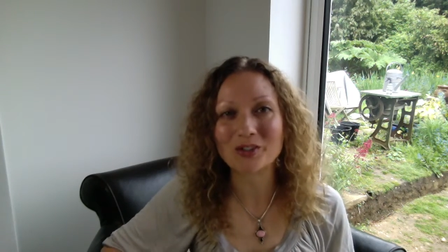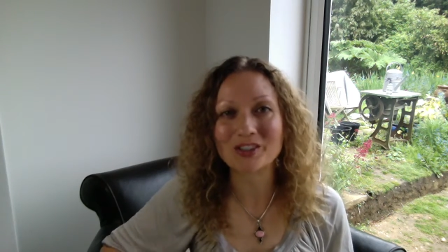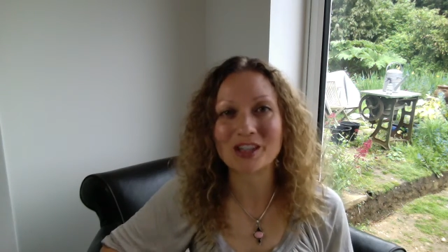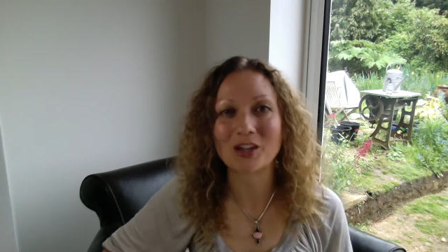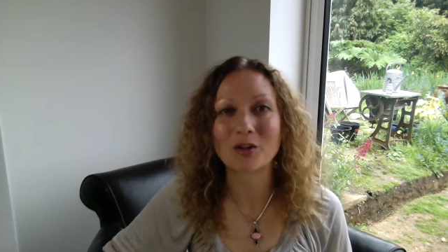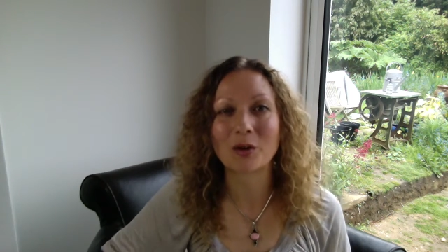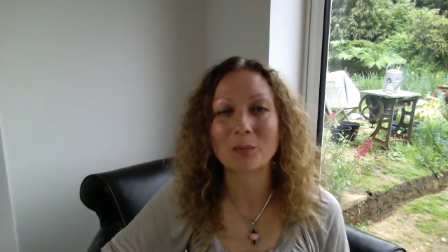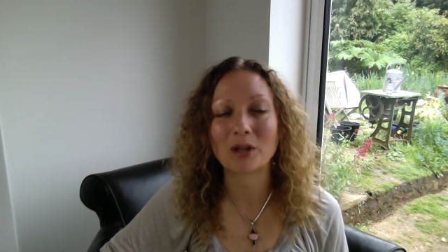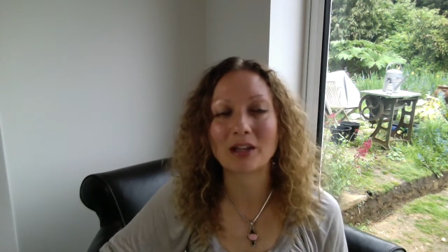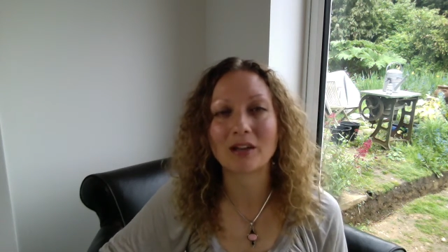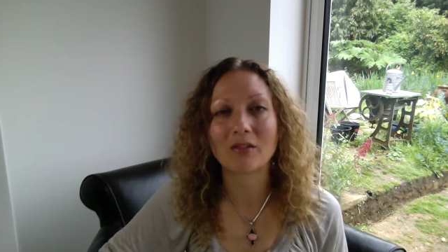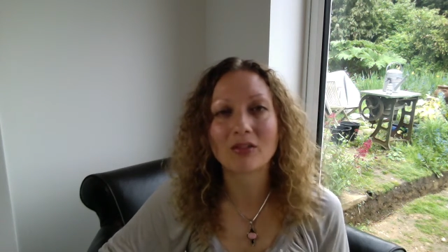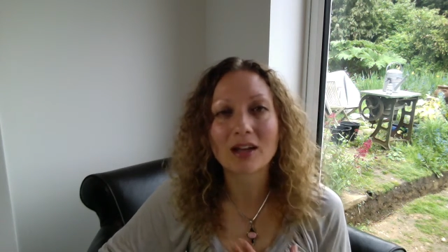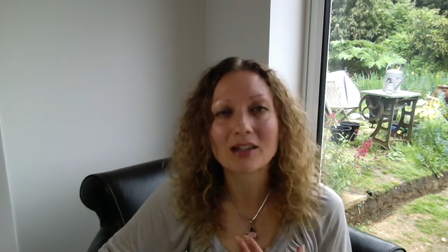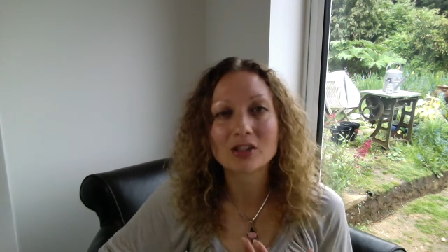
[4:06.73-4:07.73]
So, I mean,
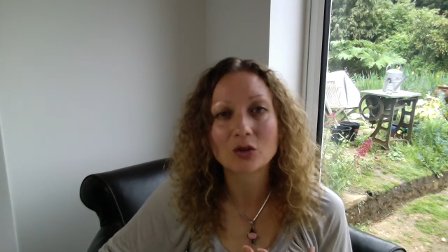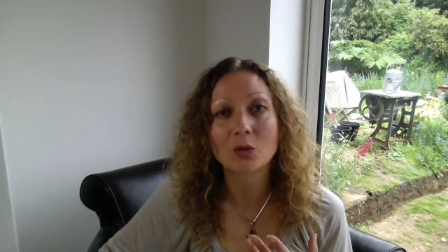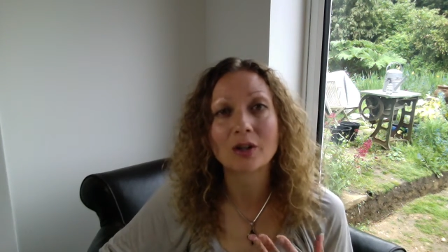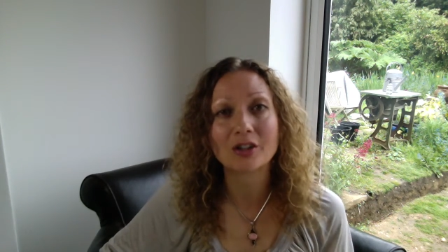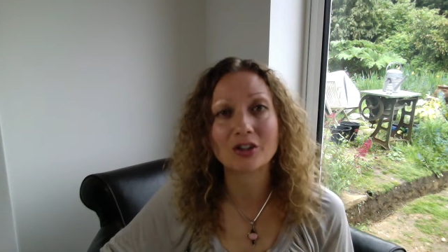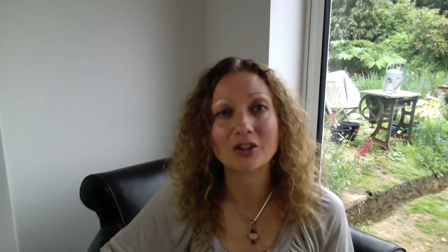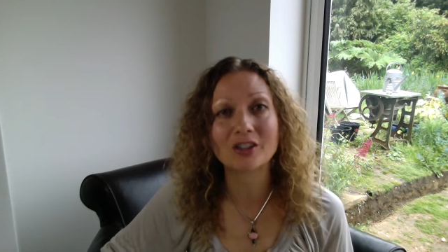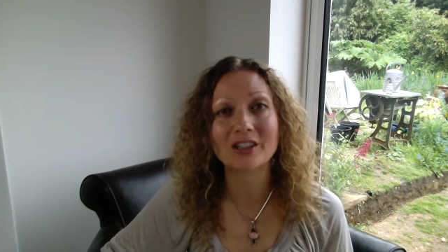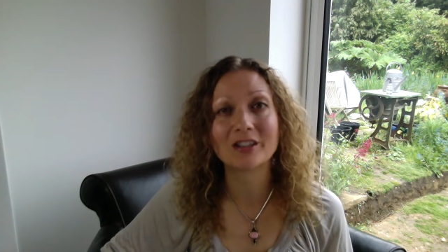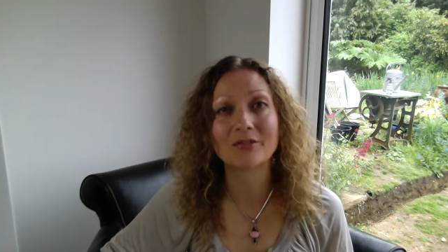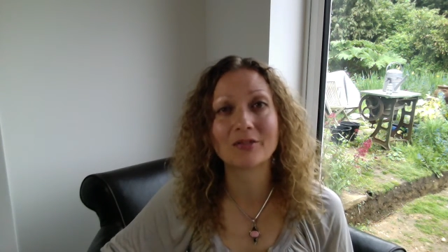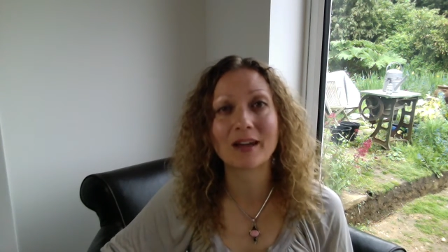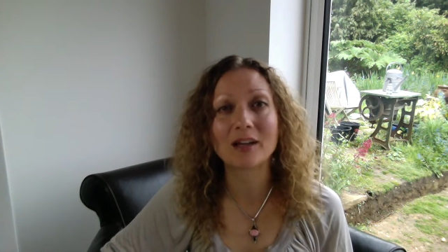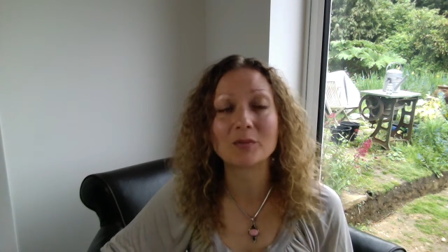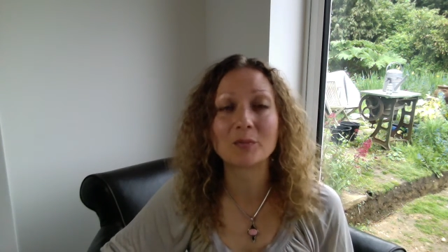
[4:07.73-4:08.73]
that's quite good in
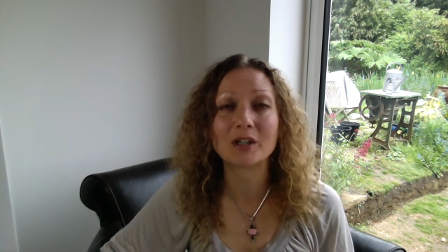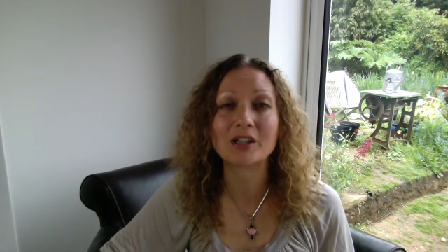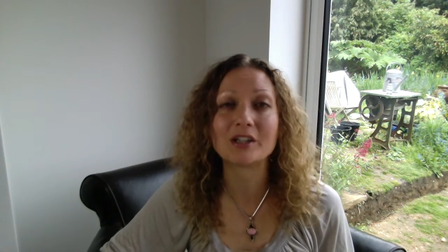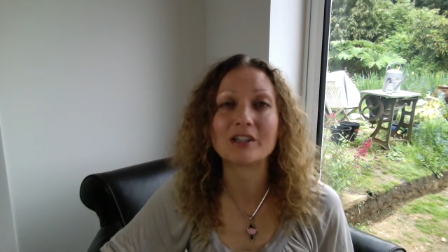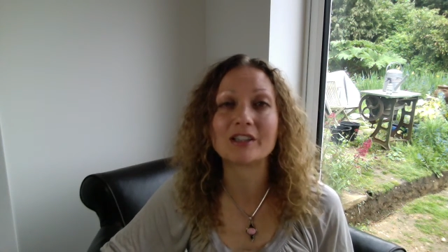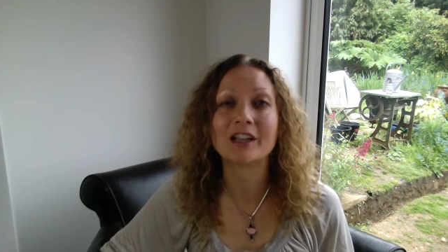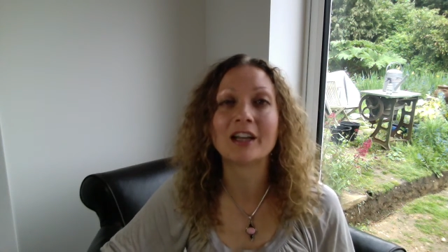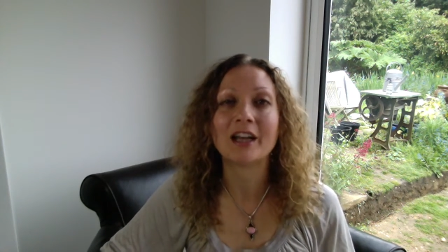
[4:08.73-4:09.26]
effect because